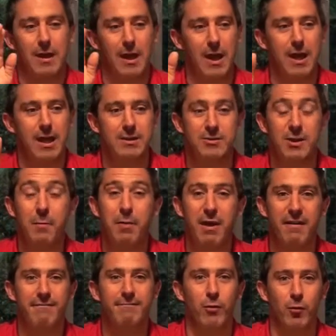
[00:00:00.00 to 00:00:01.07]
is a
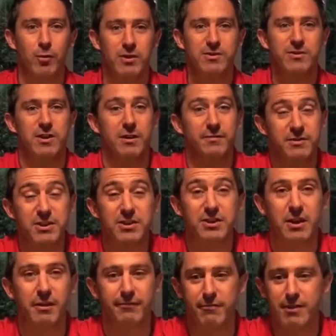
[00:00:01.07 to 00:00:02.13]
bit of voyage of
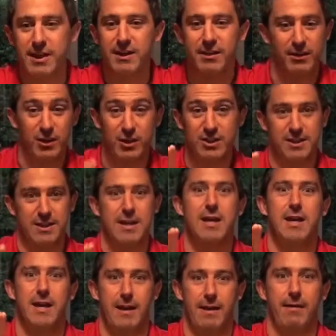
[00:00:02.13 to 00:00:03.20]
discovery. You're
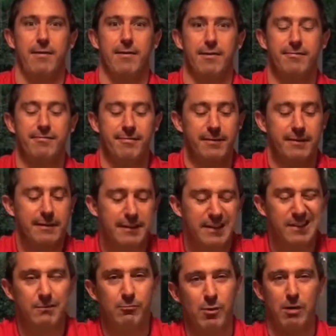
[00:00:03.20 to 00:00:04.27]
seeing it live,
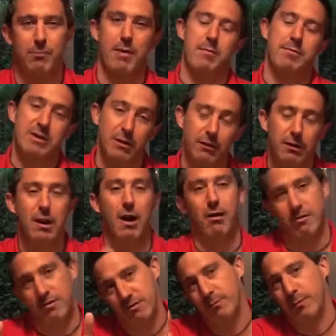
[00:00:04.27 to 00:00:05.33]
well maybe not
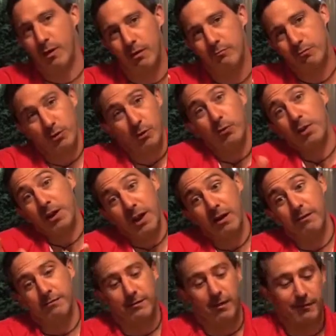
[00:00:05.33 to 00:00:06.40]
live, but I'm recording it,
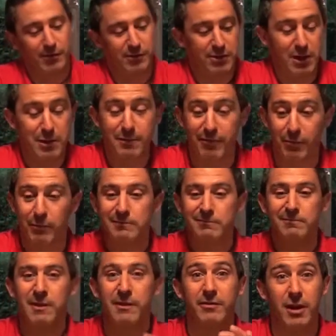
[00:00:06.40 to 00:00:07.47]
I've not done it before,
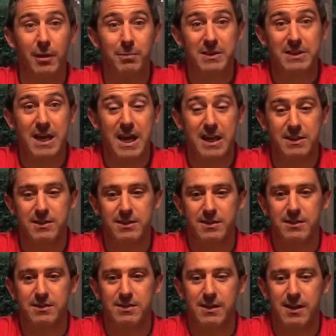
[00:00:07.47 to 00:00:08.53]
with a couple of
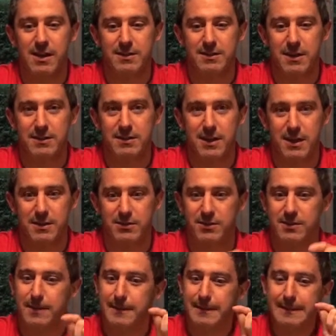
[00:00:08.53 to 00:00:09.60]
taste
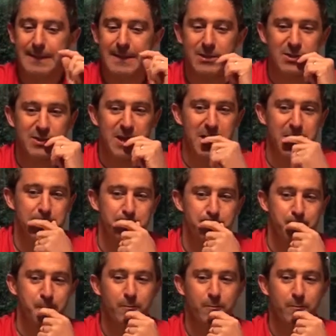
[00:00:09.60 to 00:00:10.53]
tests. So